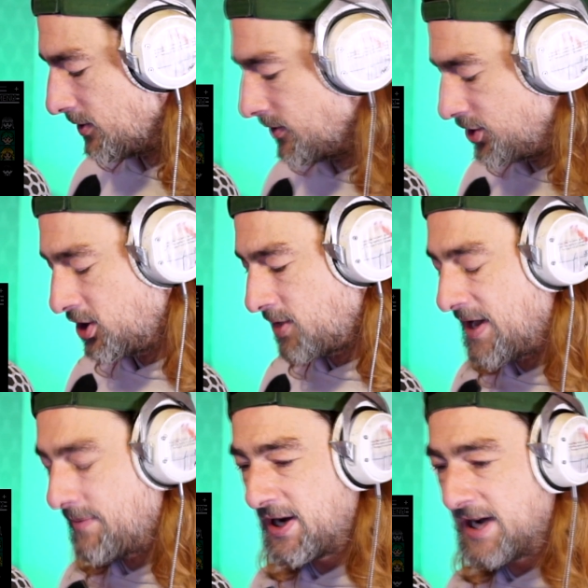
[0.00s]
Well, we should
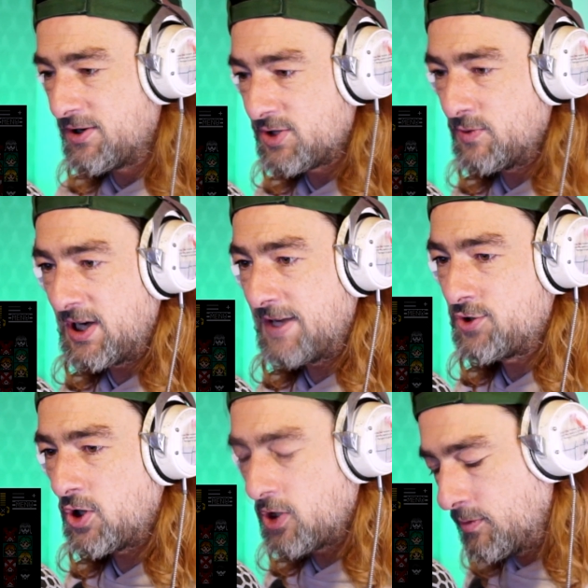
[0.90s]
come around my house and we can
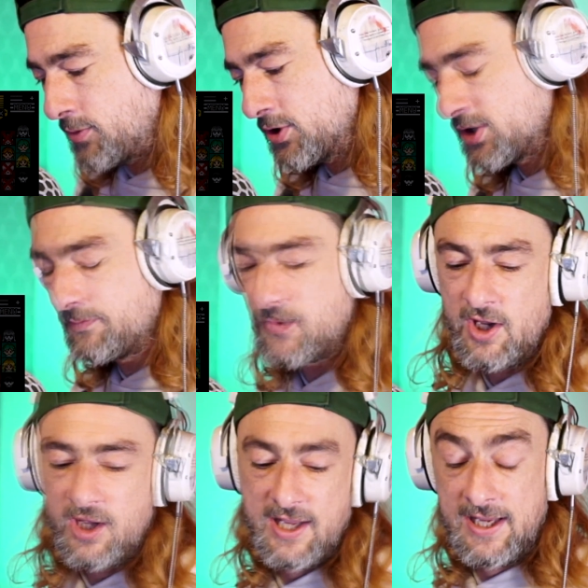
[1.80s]
have chocolate
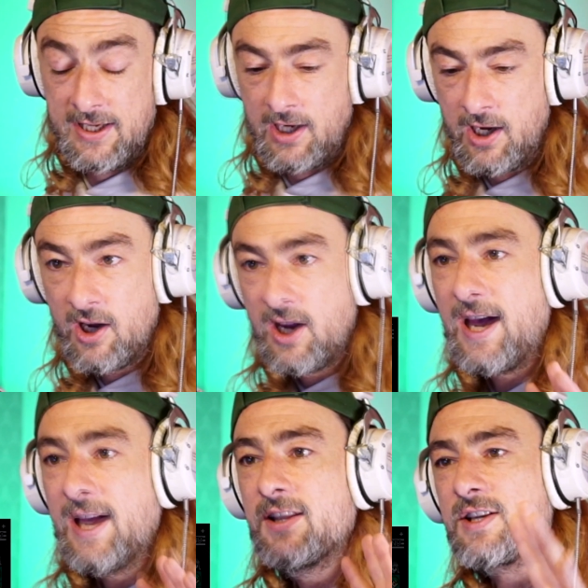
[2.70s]
pudding.
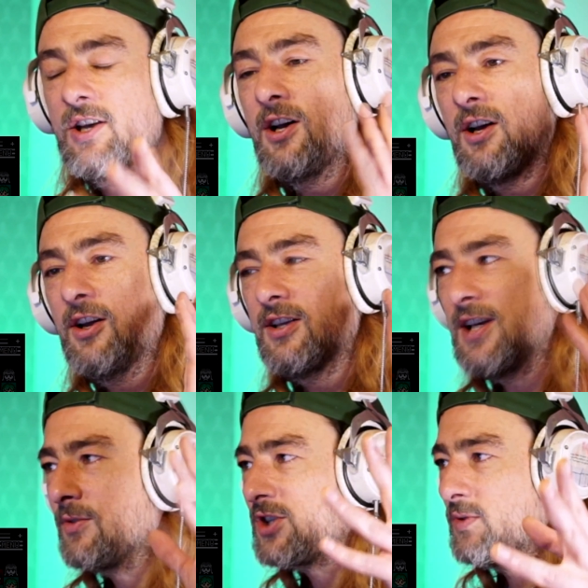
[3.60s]
And,
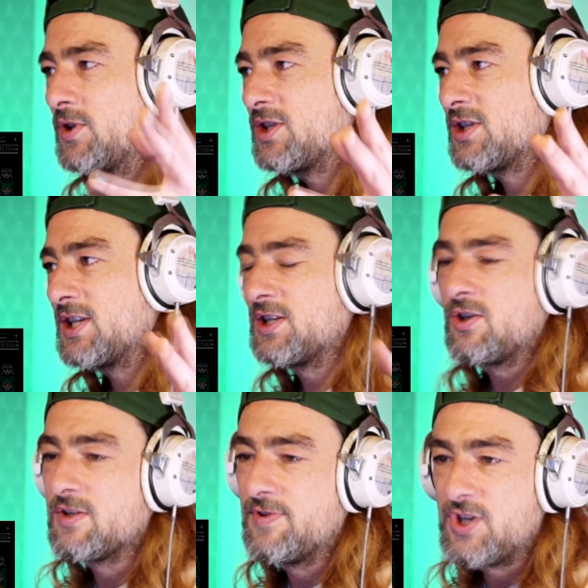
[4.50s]
so we used to sing
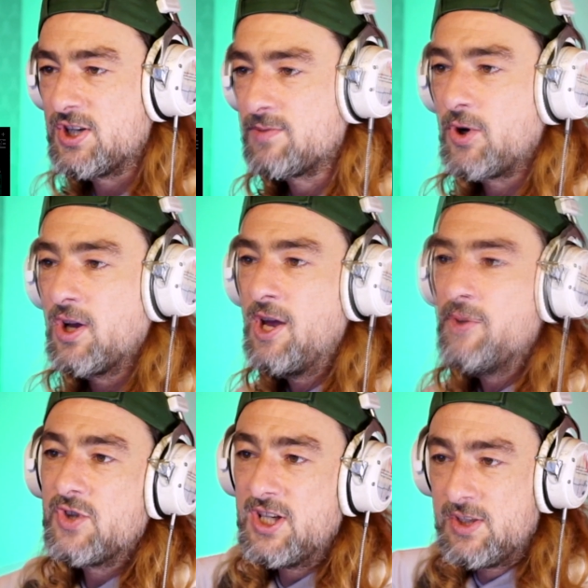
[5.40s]
songs for Jesus. But
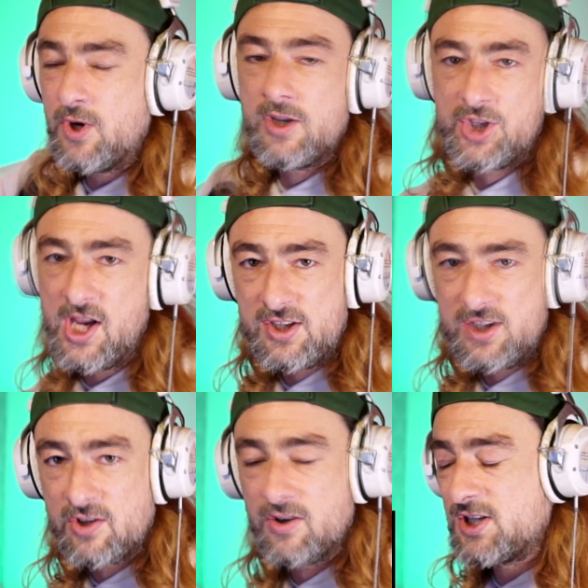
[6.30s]
these weren't
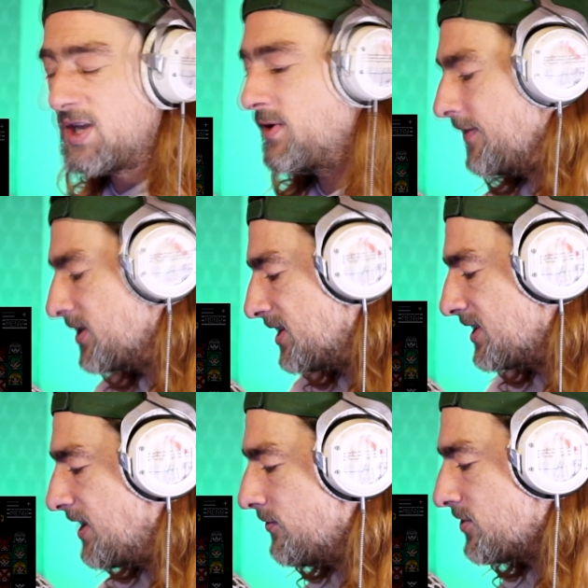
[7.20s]
Jesus songs. They were giving us
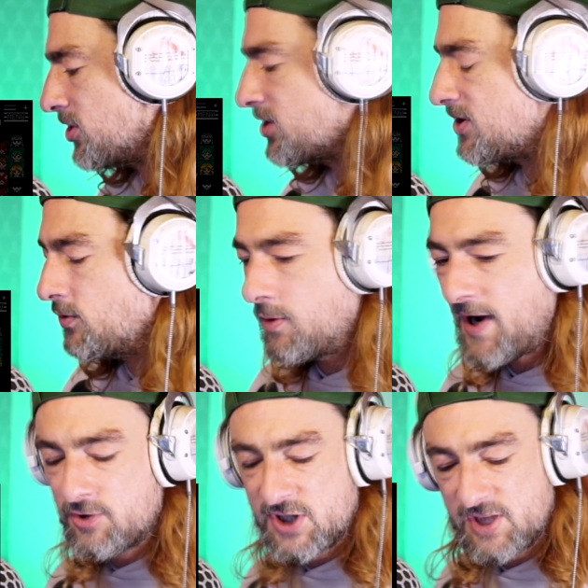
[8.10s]
these different songs. They were all
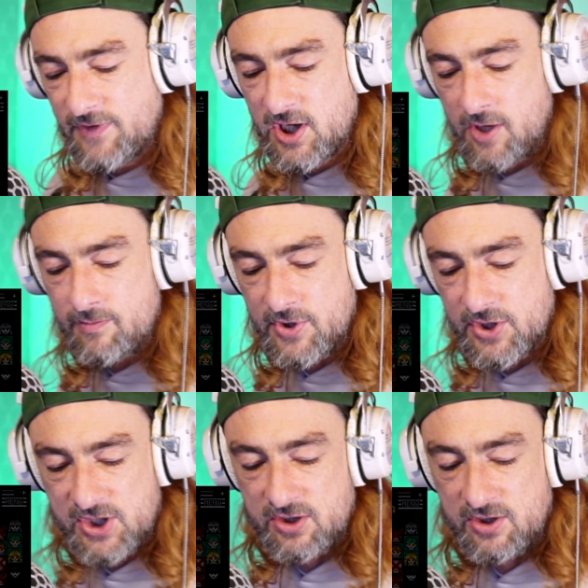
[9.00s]
about Christopher
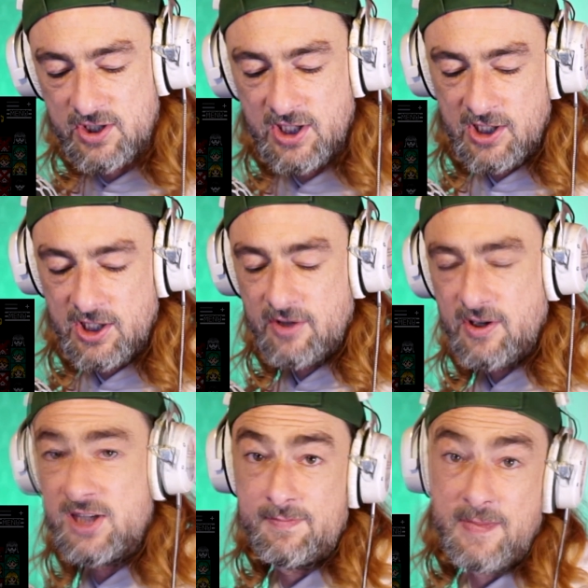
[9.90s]
Columbus. And
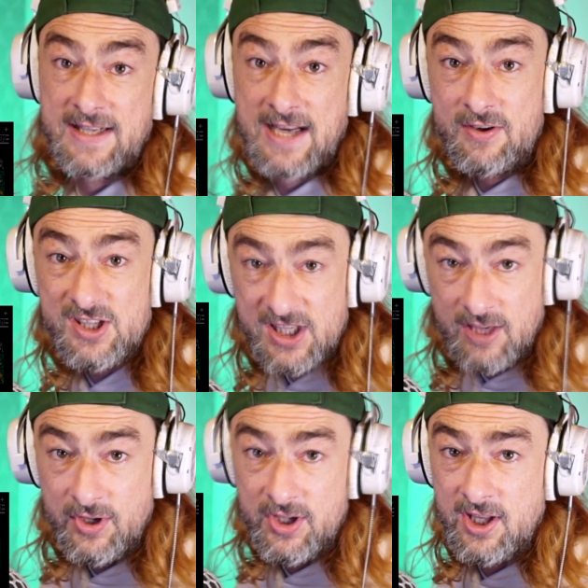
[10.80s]
he's bad now,
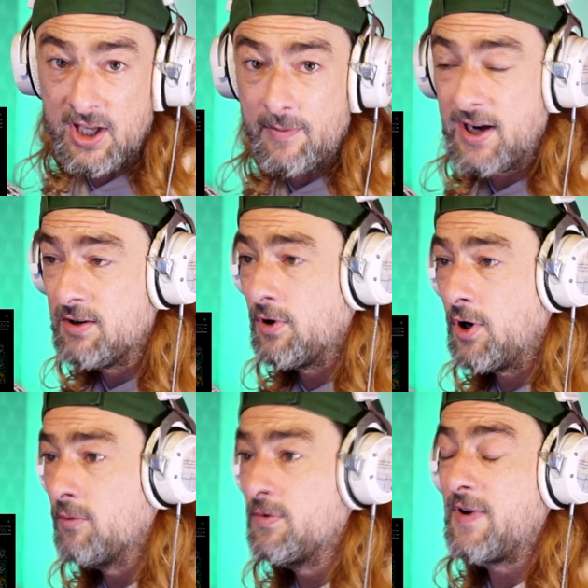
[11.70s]
isn't he, when you think about it
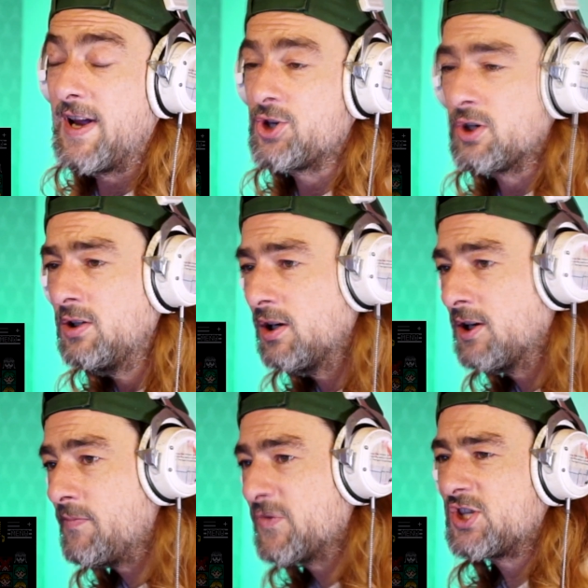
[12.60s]
on reflection.
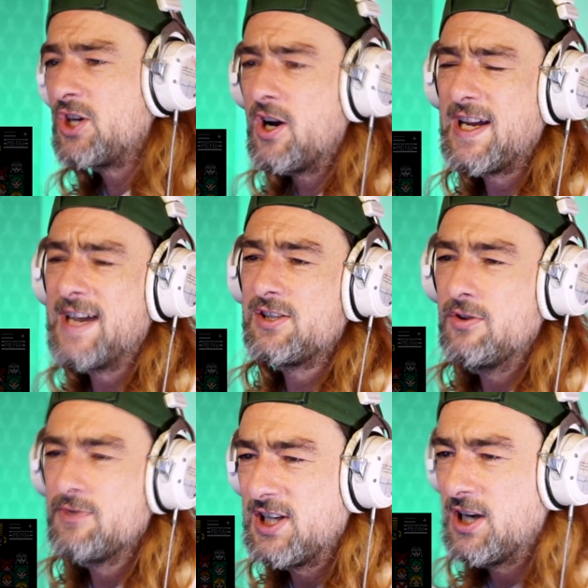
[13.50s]
The
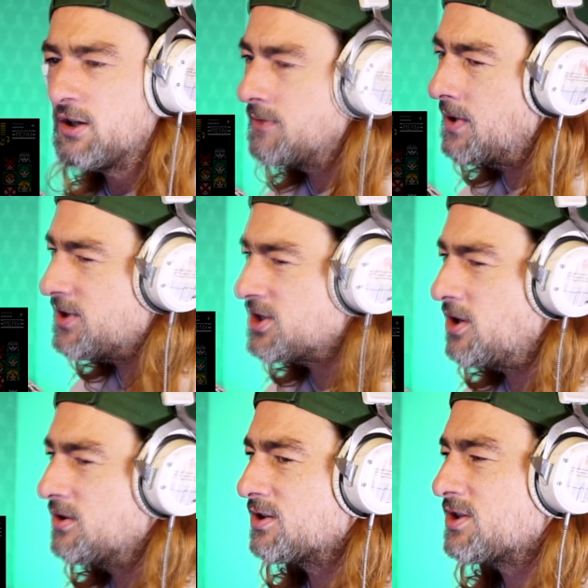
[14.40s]
Sargasso Sea. I remember the
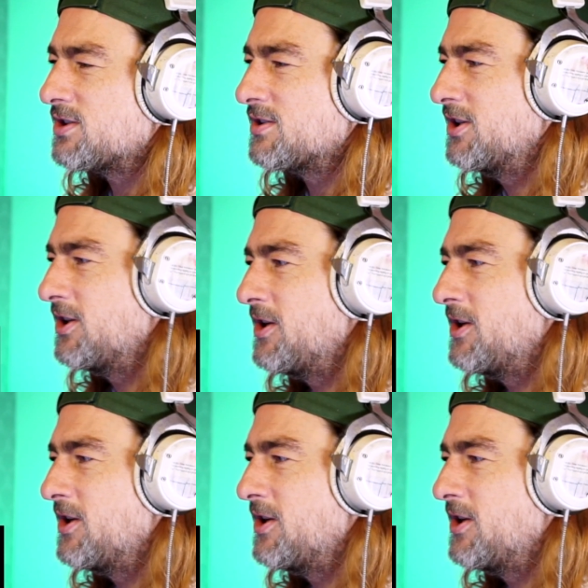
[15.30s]
songs.